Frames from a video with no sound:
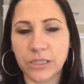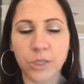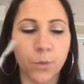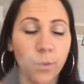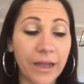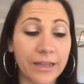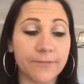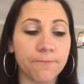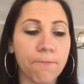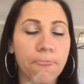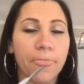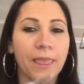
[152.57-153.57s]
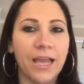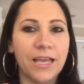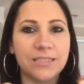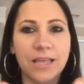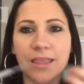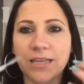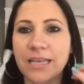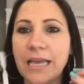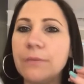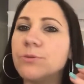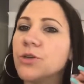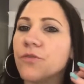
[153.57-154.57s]
So one is that there's
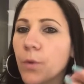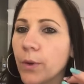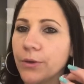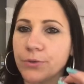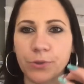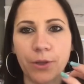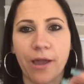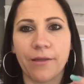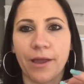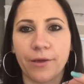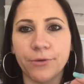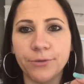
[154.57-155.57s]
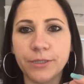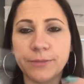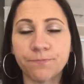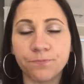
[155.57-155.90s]
heaps of oils on our nails,